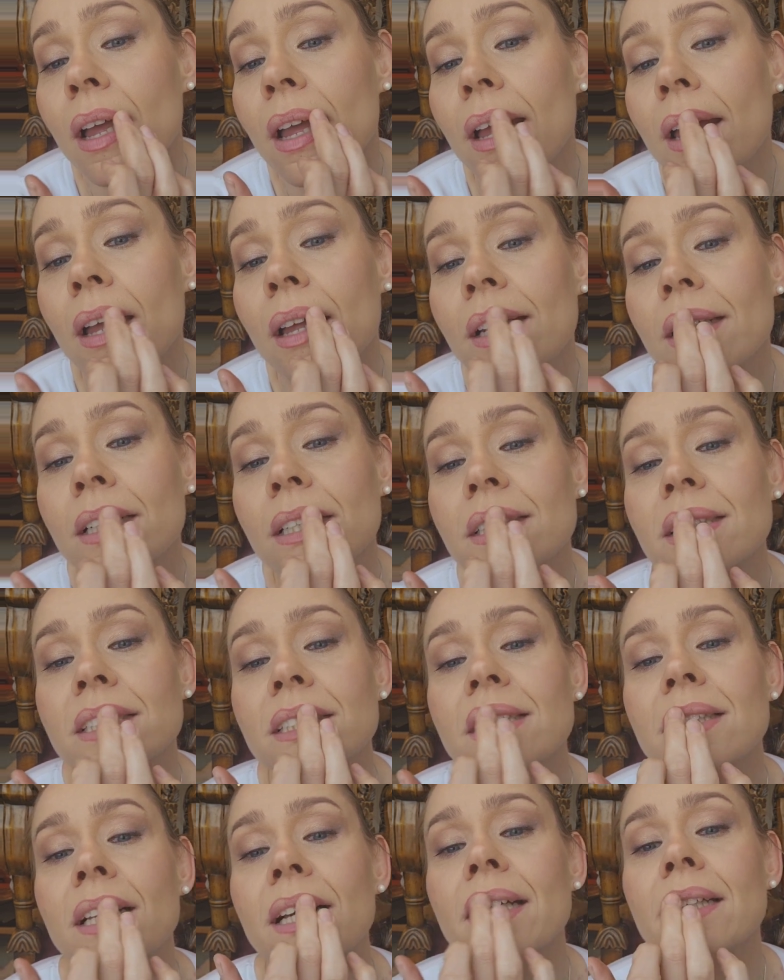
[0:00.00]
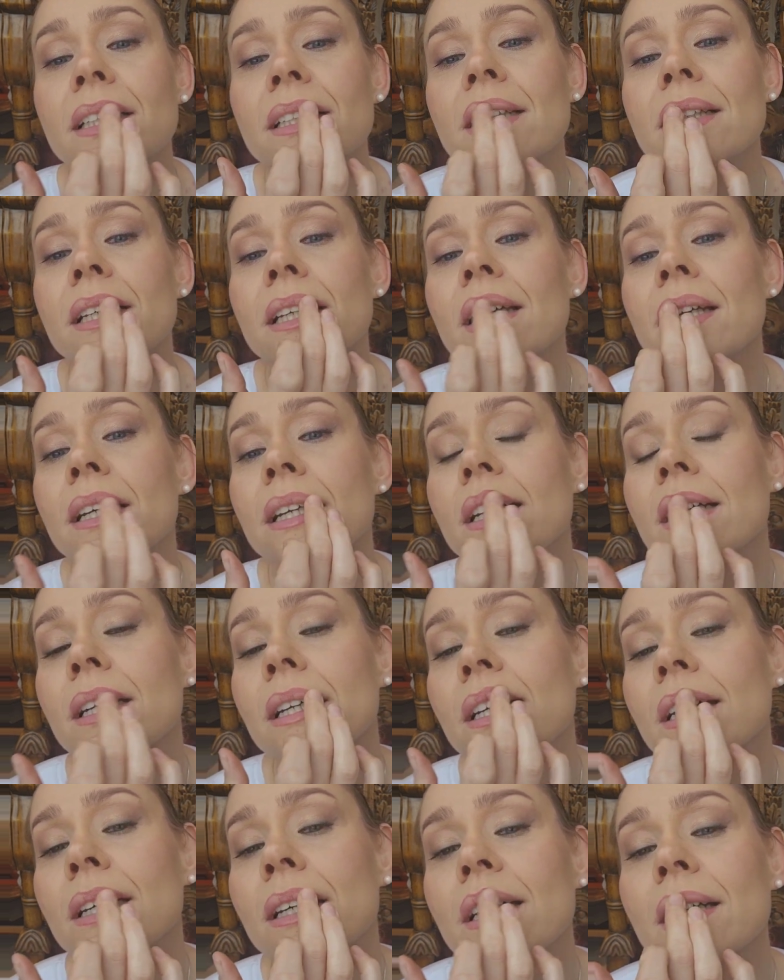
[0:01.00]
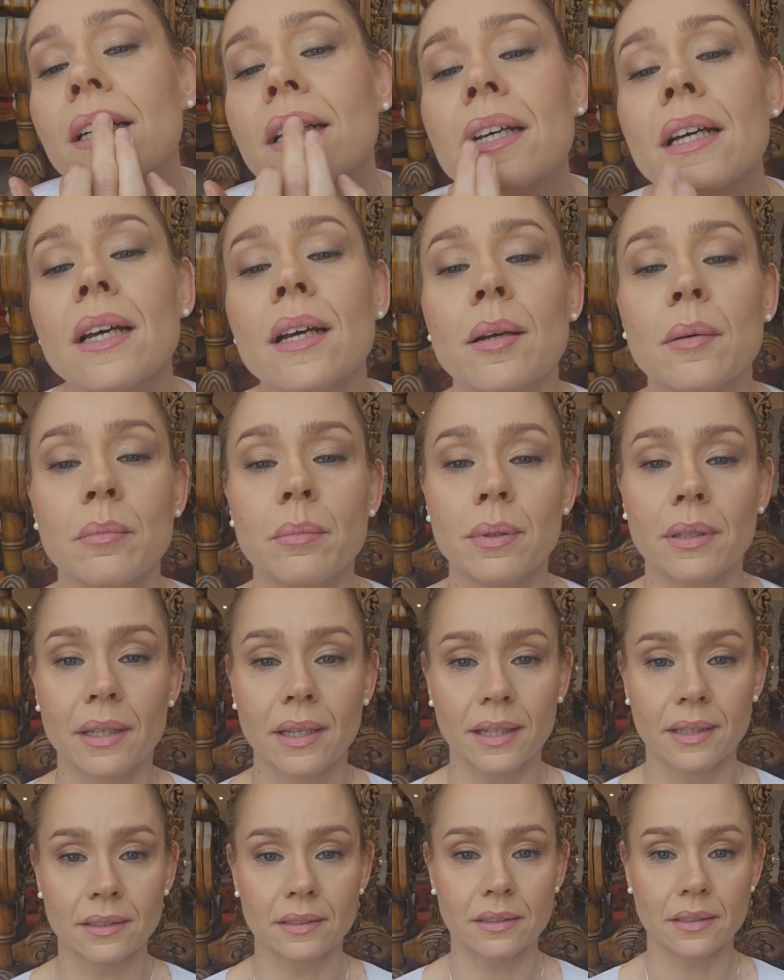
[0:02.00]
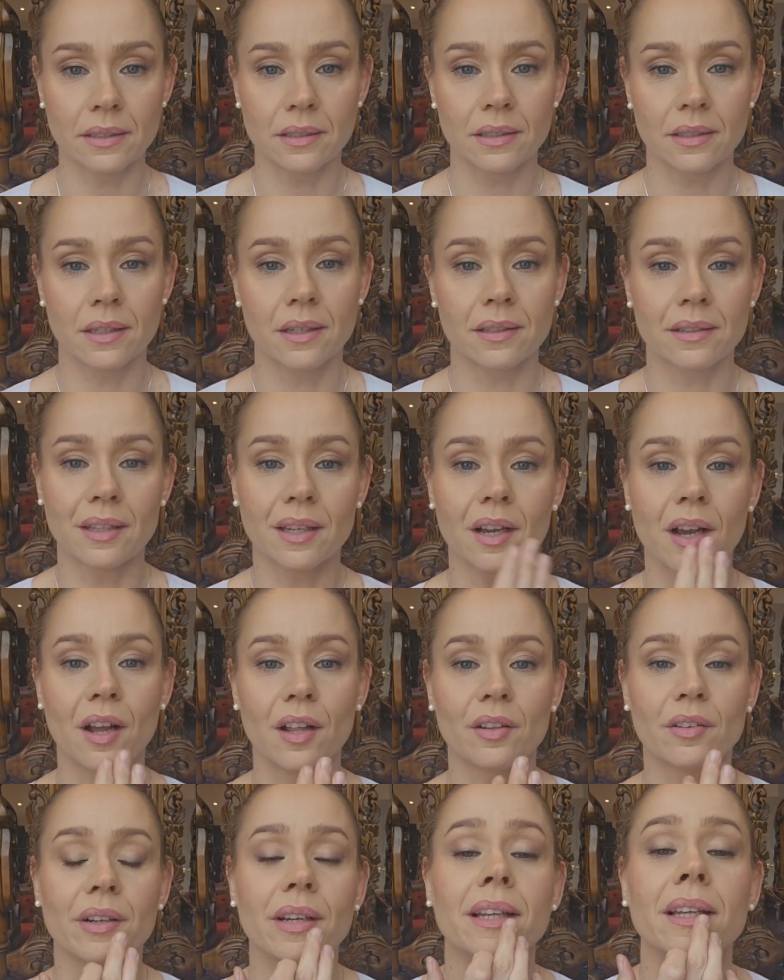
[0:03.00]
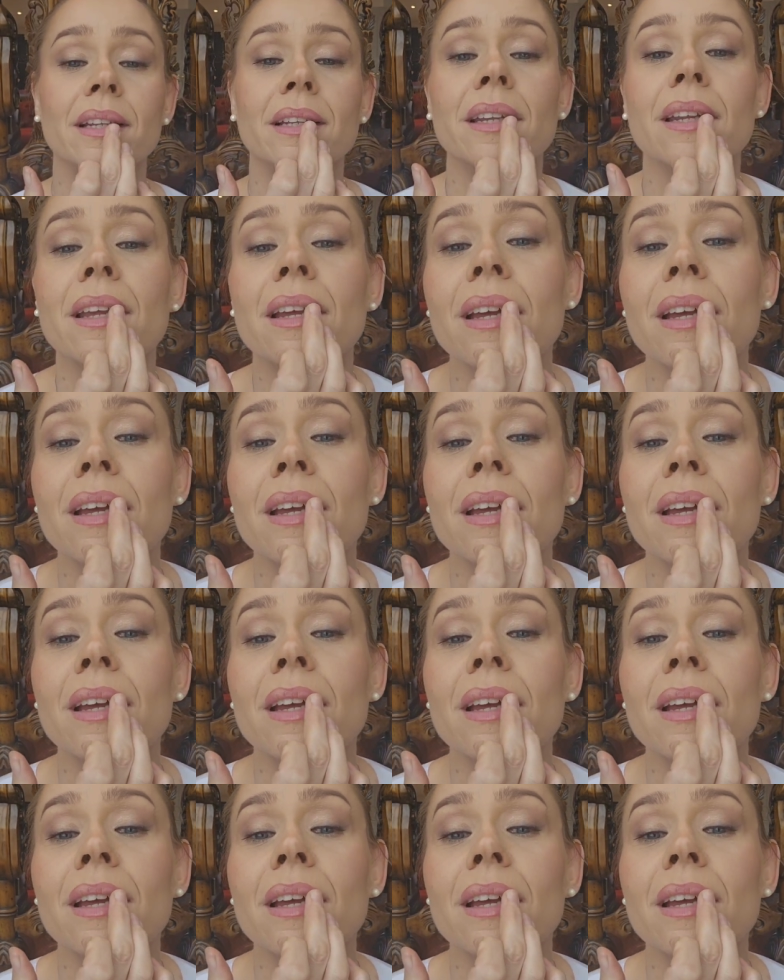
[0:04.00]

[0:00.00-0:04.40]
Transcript: and just slightly blend the color in